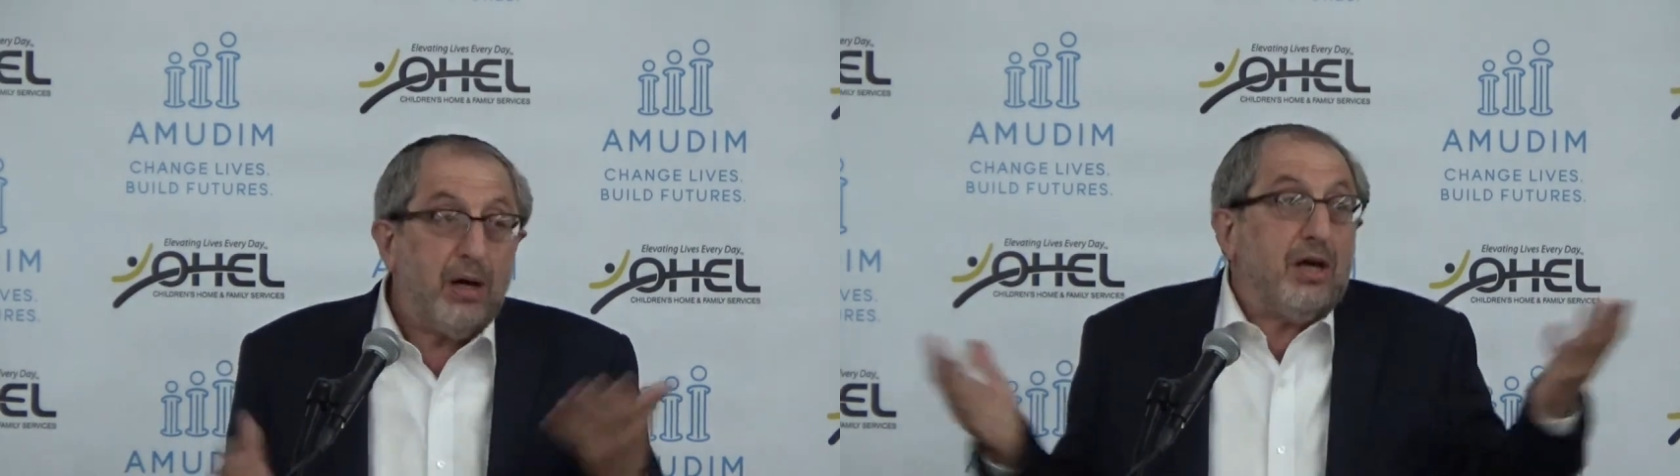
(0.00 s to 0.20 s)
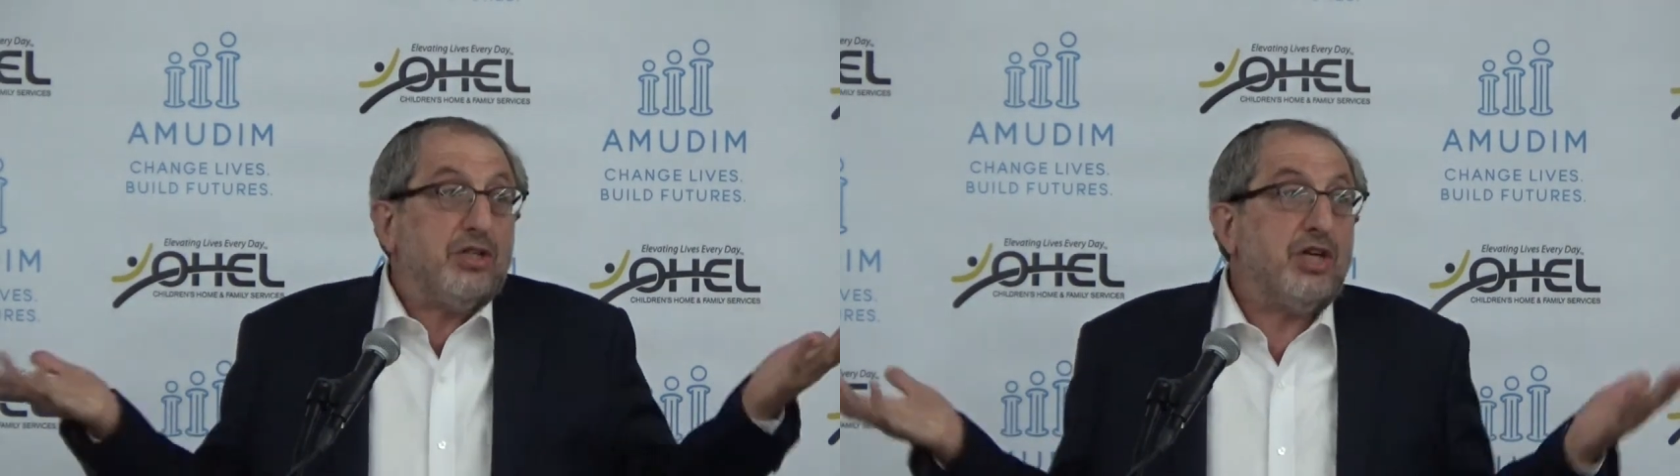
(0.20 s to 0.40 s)

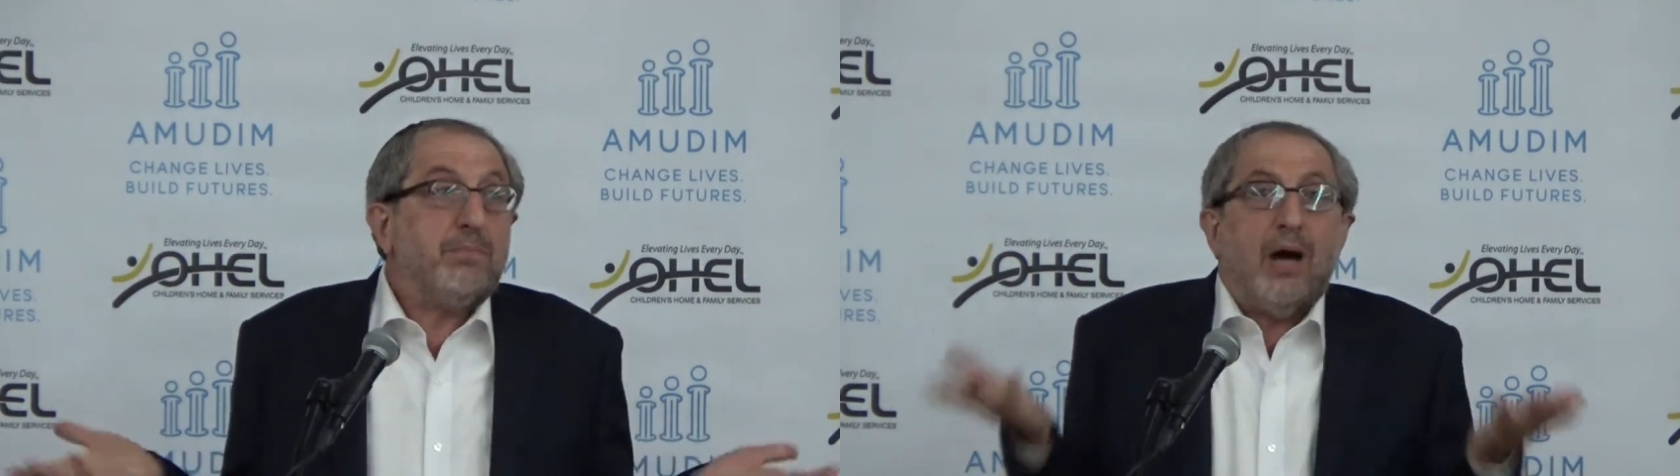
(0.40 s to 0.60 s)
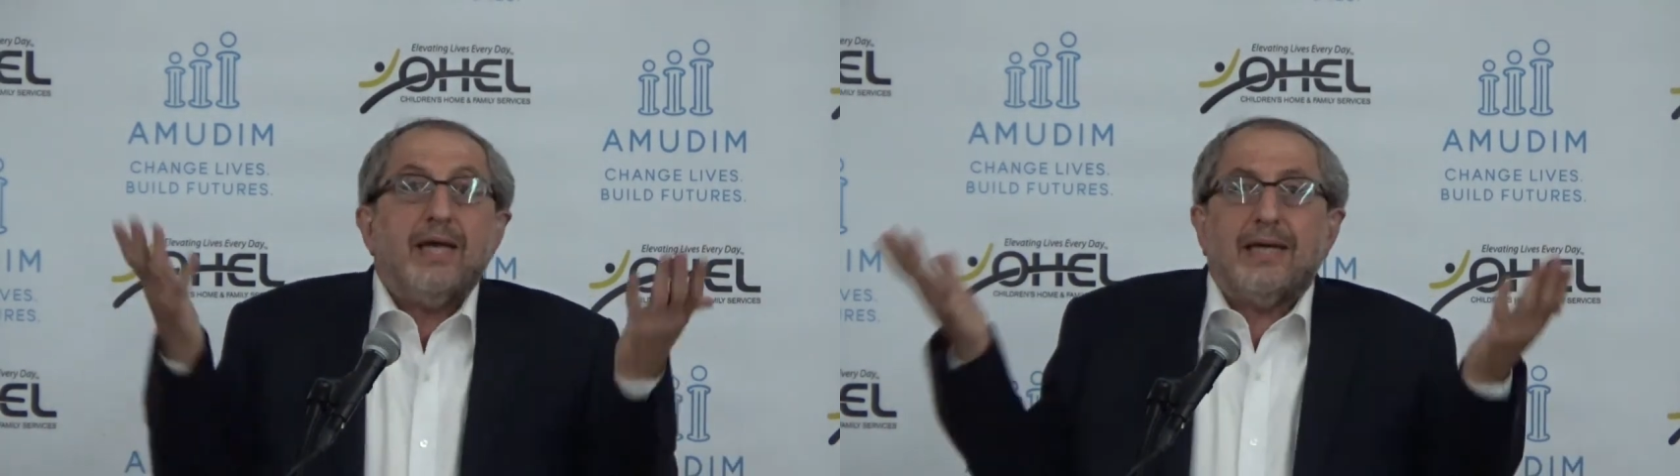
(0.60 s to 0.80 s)
Baruch
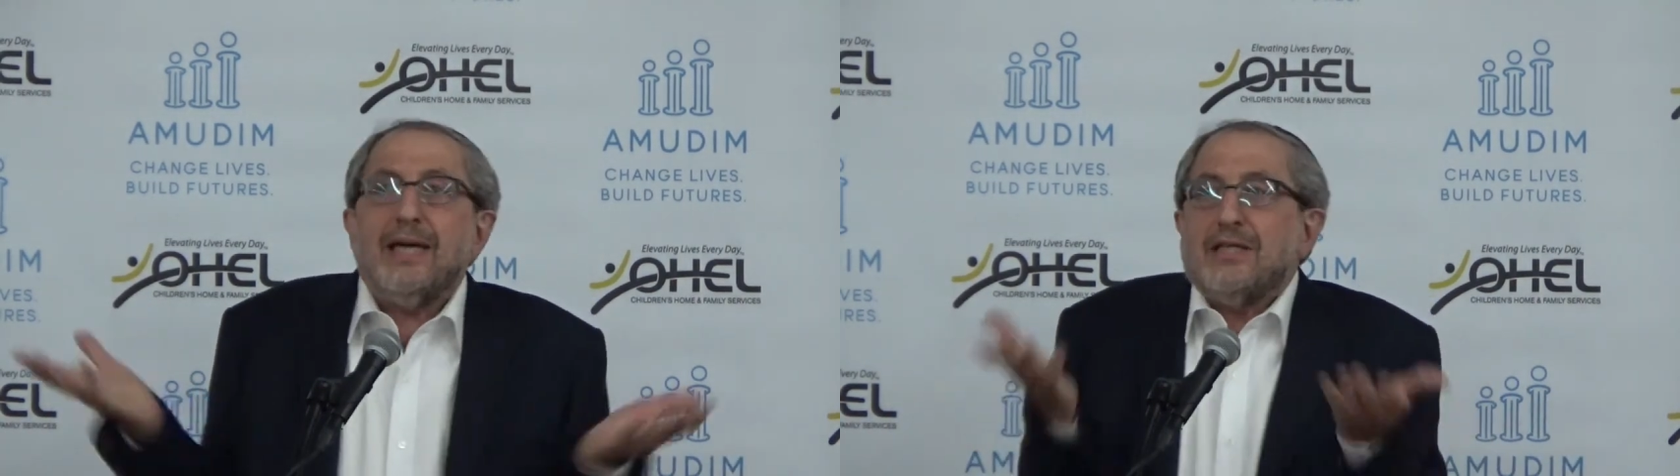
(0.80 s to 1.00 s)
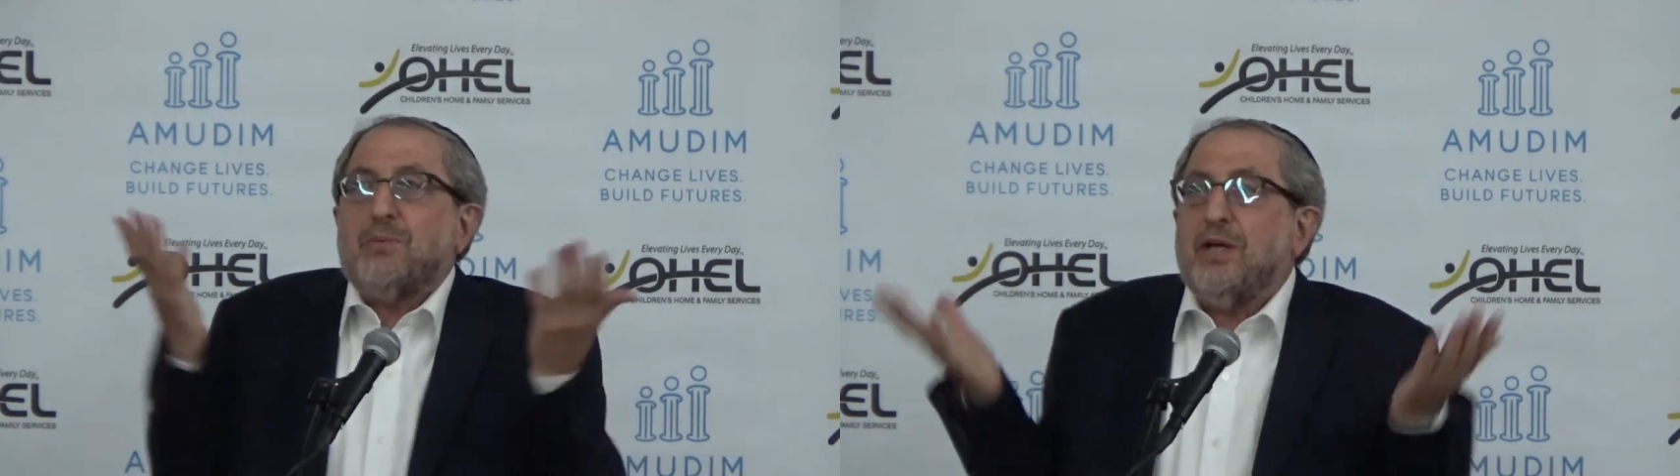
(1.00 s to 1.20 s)
Hashem, my
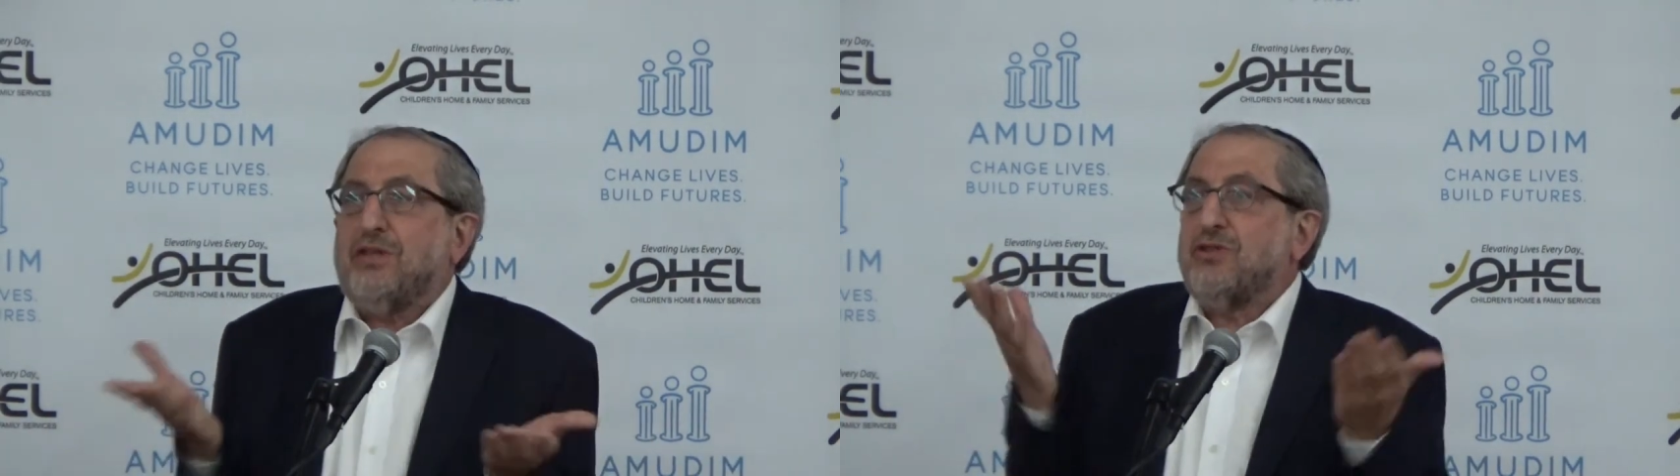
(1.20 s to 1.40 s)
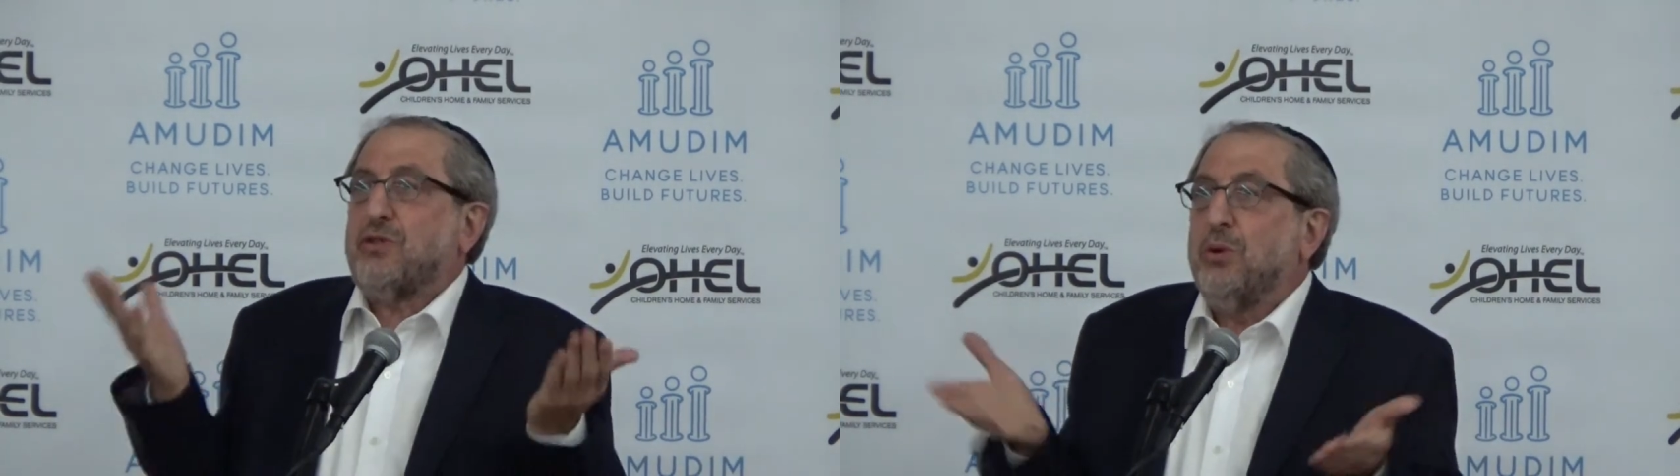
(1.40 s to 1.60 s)
kids
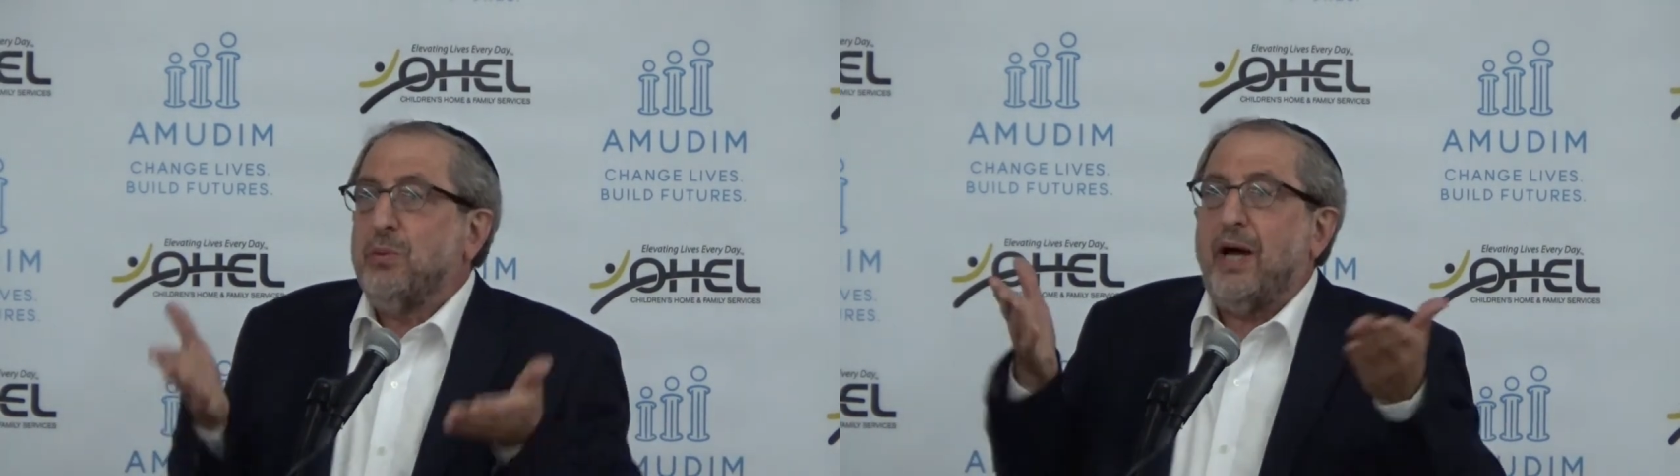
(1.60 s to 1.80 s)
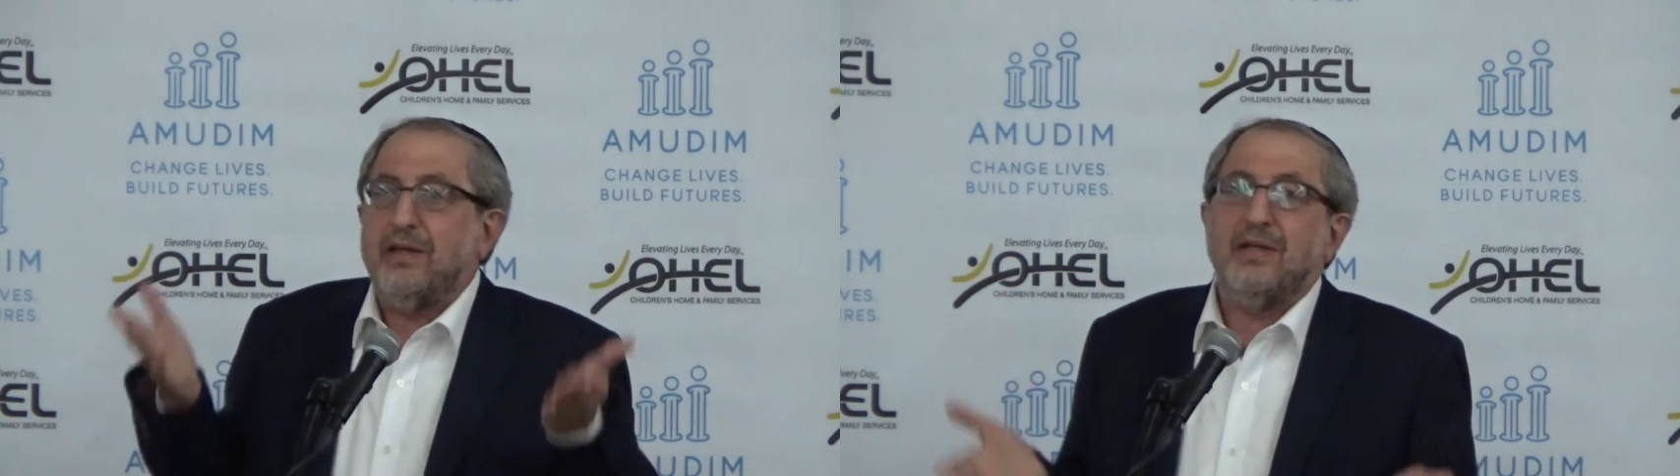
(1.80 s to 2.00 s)
went to
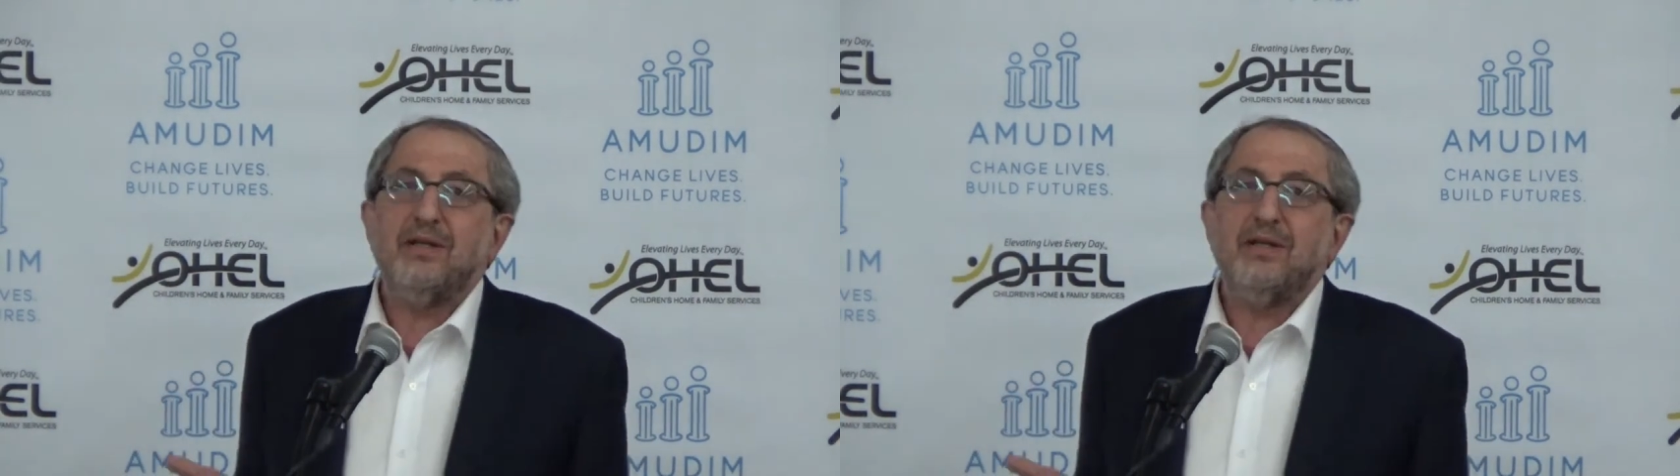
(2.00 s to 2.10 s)
school right